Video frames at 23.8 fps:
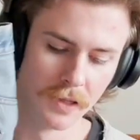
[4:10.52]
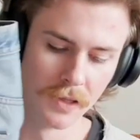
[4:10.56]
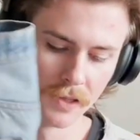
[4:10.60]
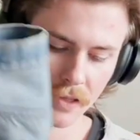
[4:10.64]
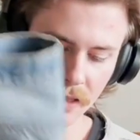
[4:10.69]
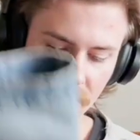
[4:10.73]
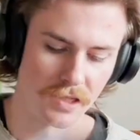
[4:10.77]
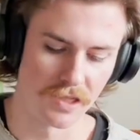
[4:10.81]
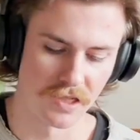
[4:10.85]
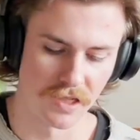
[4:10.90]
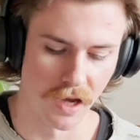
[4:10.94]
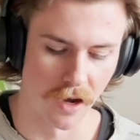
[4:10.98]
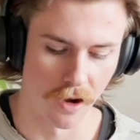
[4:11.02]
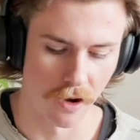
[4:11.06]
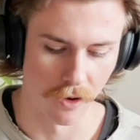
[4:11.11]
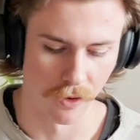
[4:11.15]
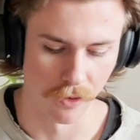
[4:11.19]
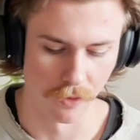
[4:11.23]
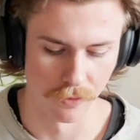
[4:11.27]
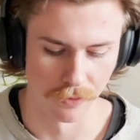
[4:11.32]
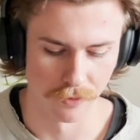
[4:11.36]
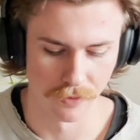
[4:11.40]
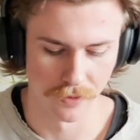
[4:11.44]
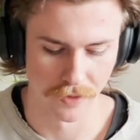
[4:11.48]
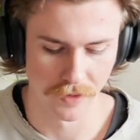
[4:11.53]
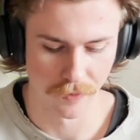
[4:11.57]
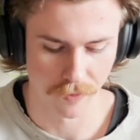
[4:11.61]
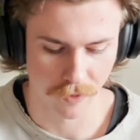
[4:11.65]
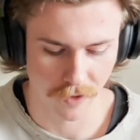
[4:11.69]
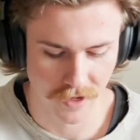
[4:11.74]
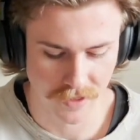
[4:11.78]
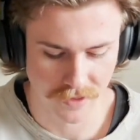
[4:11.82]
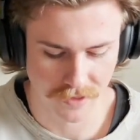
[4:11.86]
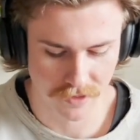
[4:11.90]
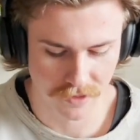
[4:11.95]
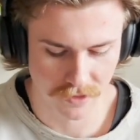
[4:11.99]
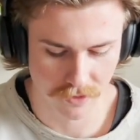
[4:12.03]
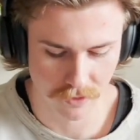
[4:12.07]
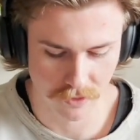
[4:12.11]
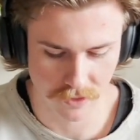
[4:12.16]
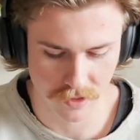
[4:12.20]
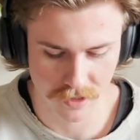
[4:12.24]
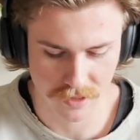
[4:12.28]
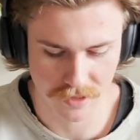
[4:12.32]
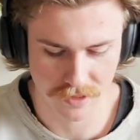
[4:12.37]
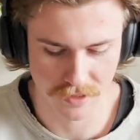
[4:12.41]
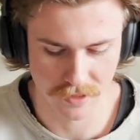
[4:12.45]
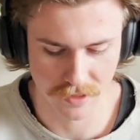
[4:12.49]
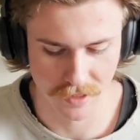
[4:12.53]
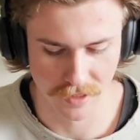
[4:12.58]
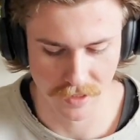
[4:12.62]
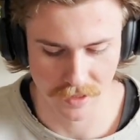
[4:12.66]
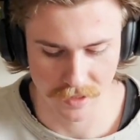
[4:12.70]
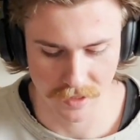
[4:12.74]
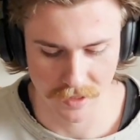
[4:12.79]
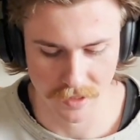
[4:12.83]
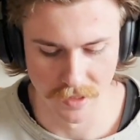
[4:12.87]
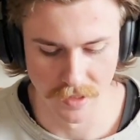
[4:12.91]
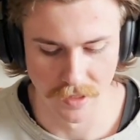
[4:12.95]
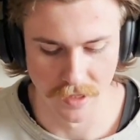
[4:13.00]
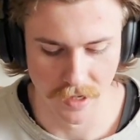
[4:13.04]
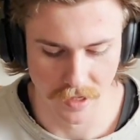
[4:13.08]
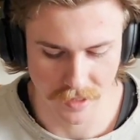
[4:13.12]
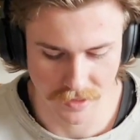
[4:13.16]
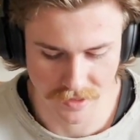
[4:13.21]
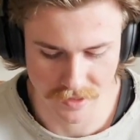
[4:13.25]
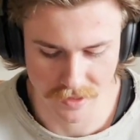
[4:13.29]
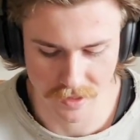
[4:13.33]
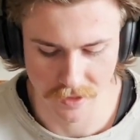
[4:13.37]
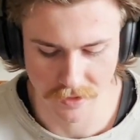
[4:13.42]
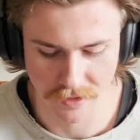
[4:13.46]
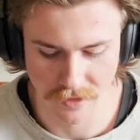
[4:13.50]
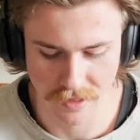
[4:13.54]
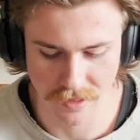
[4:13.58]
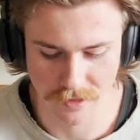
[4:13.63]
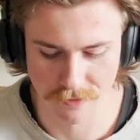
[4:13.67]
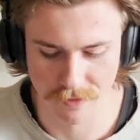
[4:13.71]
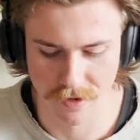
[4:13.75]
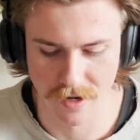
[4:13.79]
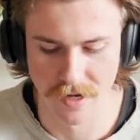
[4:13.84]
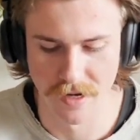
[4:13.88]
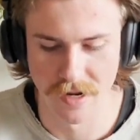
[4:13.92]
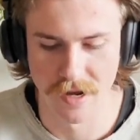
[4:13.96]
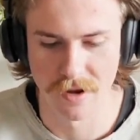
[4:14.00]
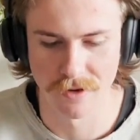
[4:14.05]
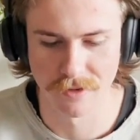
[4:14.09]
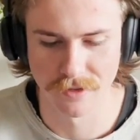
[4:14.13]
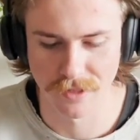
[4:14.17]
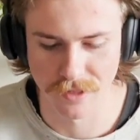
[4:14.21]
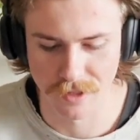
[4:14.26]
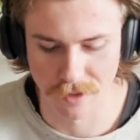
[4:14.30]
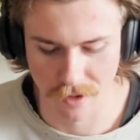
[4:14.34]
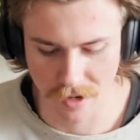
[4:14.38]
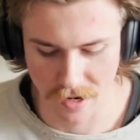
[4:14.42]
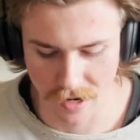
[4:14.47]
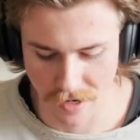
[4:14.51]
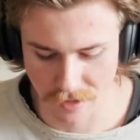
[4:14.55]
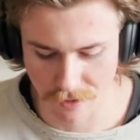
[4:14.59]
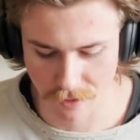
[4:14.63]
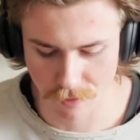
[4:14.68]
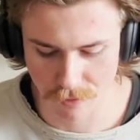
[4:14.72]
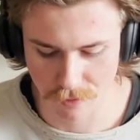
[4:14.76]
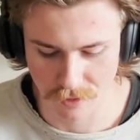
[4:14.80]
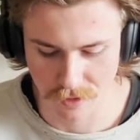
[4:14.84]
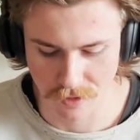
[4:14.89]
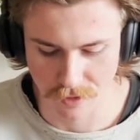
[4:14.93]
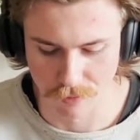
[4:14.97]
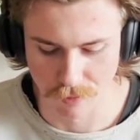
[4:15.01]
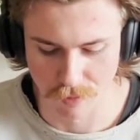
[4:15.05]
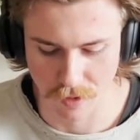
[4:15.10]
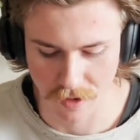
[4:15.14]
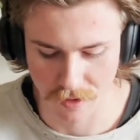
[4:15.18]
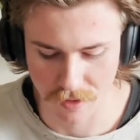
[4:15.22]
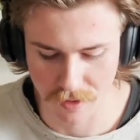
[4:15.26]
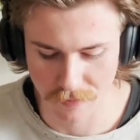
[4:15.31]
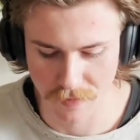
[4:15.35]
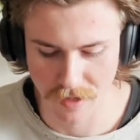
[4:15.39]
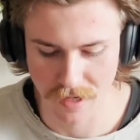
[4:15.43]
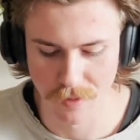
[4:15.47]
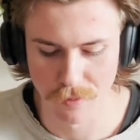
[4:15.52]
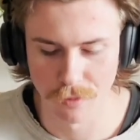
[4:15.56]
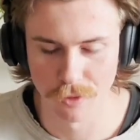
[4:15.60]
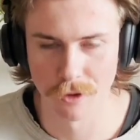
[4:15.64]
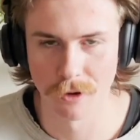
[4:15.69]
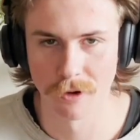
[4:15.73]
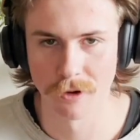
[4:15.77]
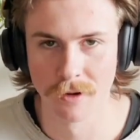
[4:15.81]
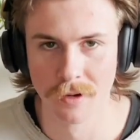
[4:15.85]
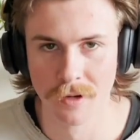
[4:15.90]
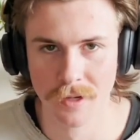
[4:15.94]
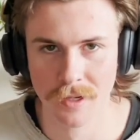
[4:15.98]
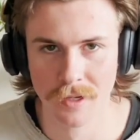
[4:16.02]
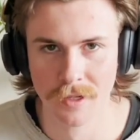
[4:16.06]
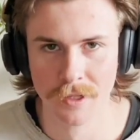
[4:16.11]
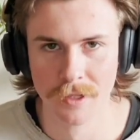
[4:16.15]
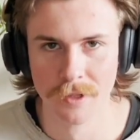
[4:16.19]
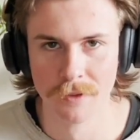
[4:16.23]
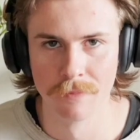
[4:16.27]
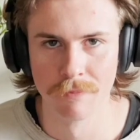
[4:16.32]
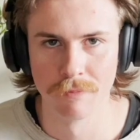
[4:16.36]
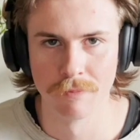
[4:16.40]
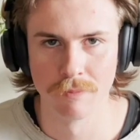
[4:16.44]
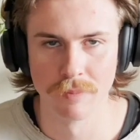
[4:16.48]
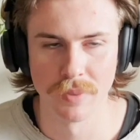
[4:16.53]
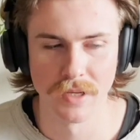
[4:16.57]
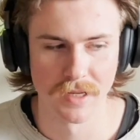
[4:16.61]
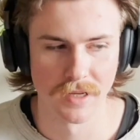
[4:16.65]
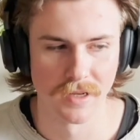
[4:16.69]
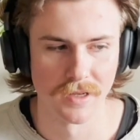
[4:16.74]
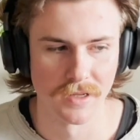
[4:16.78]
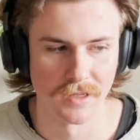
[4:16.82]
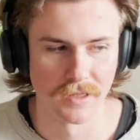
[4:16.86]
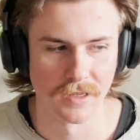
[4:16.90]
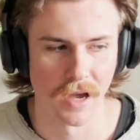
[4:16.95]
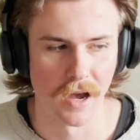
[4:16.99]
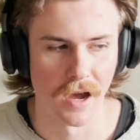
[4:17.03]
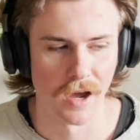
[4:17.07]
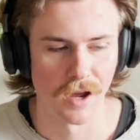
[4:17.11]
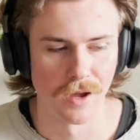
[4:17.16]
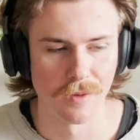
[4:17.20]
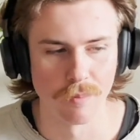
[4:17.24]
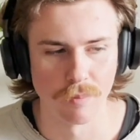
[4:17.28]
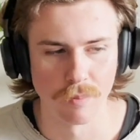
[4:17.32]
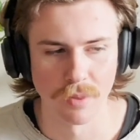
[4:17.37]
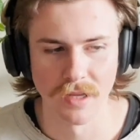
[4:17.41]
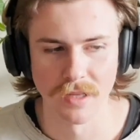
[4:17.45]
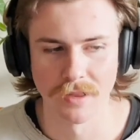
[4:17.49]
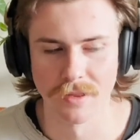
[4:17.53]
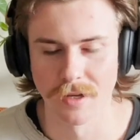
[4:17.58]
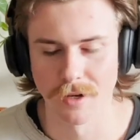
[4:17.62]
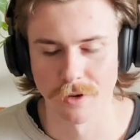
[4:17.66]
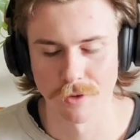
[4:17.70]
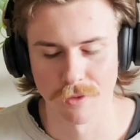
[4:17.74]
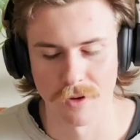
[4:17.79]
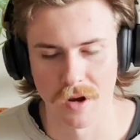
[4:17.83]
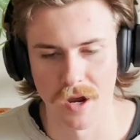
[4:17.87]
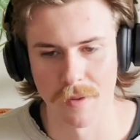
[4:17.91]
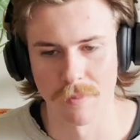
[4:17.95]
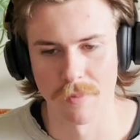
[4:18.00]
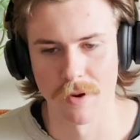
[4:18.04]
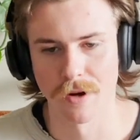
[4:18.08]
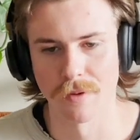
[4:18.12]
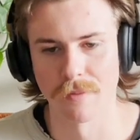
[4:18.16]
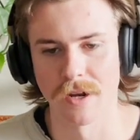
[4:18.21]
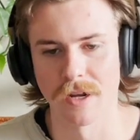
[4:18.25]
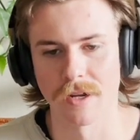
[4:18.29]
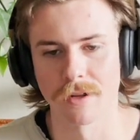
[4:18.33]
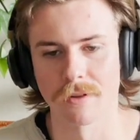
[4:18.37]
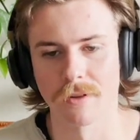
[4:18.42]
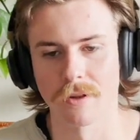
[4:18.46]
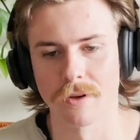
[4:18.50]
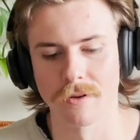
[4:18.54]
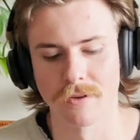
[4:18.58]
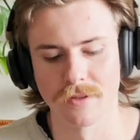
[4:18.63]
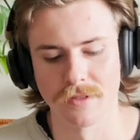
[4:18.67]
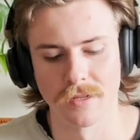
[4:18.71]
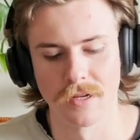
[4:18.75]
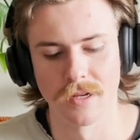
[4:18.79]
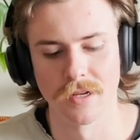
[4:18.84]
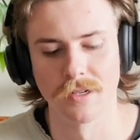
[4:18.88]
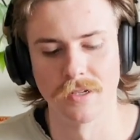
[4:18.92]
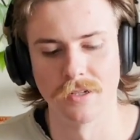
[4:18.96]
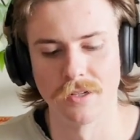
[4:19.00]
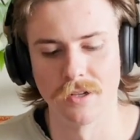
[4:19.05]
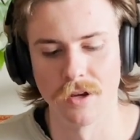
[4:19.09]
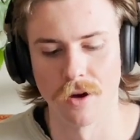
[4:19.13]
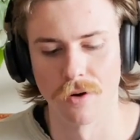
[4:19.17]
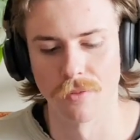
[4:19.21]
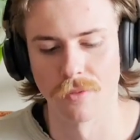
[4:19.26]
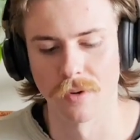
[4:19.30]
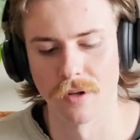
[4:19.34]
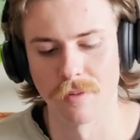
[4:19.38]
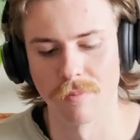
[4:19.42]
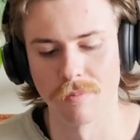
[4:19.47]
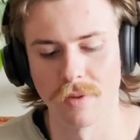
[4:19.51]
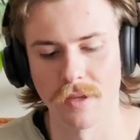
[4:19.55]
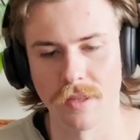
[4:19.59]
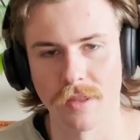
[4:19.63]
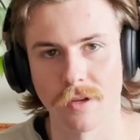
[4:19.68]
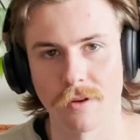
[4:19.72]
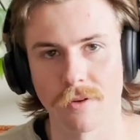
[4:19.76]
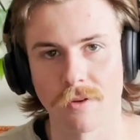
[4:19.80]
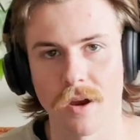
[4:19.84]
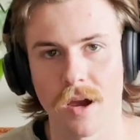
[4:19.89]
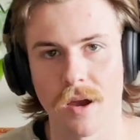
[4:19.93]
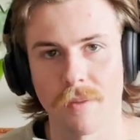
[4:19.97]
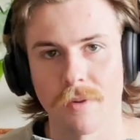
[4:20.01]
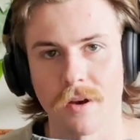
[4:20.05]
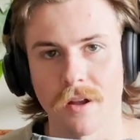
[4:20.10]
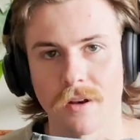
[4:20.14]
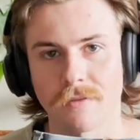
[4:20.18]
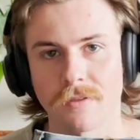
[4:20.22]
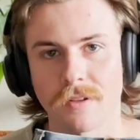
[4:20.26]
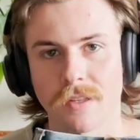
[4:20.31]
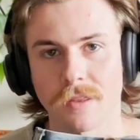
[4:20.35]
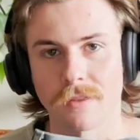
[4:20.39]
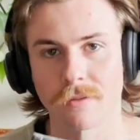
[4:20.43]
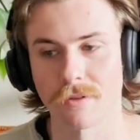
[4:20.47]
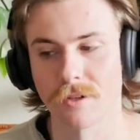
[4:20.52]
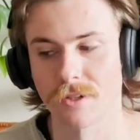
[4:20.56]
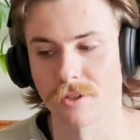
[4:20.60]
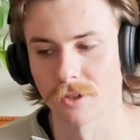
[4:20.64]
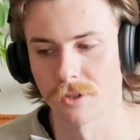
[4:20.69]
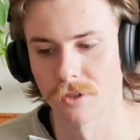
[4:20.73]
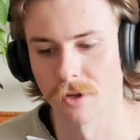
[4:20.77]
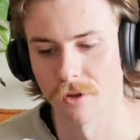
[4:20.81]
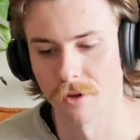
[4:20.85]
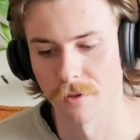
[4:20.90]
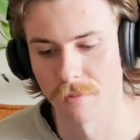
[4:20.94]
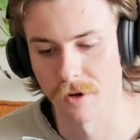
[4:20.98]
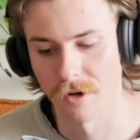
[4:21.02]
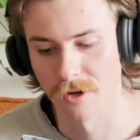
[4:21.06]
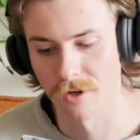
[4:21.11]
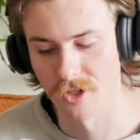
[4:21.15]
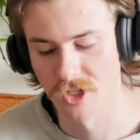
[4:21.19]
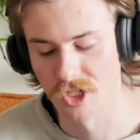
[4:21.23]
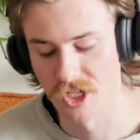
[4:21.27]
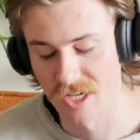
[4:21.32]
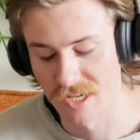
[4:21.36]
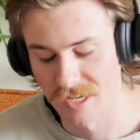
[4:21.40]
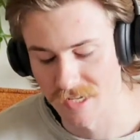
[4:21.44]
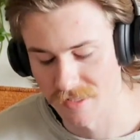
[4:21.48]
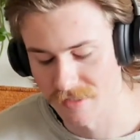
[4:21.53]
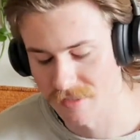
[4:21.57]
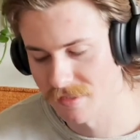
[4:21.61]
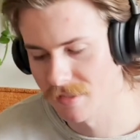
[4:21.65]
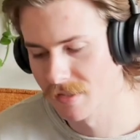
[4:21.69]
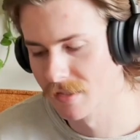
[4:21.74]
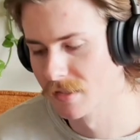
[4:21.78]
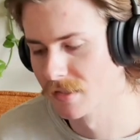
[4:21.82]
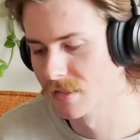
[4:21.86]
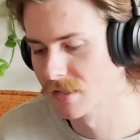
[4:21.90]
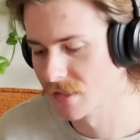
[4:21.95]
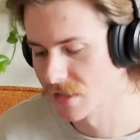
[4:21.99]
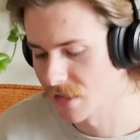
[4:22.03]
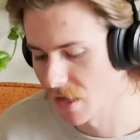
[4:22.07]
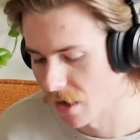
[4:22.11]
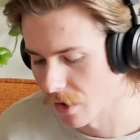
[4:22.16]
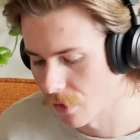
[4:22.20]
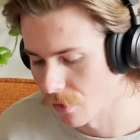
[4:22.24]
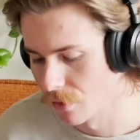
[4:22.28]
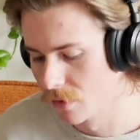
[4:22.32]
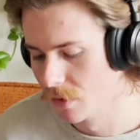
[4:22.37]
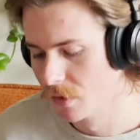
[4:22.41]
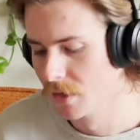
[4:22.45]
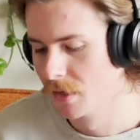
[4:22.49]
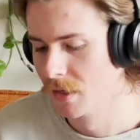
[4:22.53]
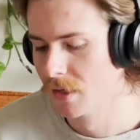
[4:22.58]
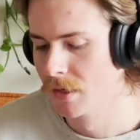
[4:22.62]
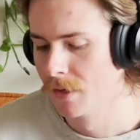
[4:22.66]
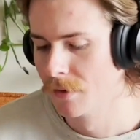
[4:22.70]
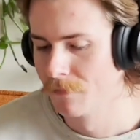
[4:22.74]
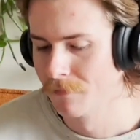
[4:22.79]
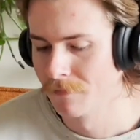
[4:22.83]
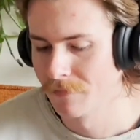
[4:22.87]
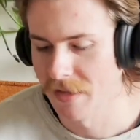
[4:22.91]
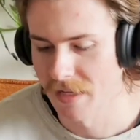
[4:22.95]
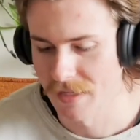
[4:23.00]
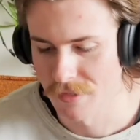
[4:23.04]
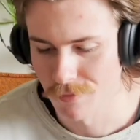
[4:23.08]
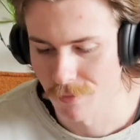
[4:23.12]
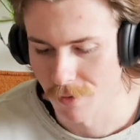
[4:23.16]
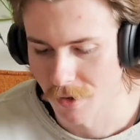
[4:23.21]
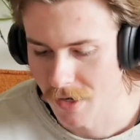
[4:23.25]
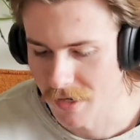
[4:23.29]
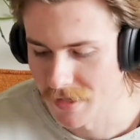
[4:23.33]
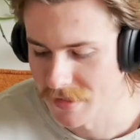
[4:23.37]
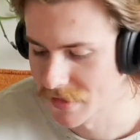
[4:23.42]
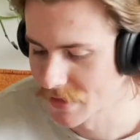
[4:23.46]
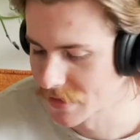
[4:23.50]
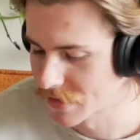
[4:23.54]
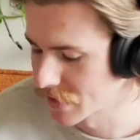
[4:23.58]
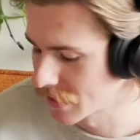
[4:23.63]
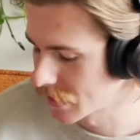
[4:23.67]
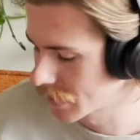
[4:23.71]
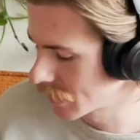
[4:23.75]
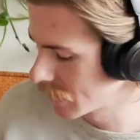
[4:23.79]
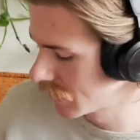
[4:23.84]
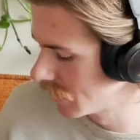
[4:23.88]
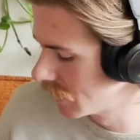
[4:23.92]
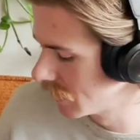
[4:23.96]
So the prices are just like nuts on these right now. So I don't really wear them anymore because I beat the crap out of my clothes, and I don't want to beat the crap out of a $300 pair of jeans. So that's why I stick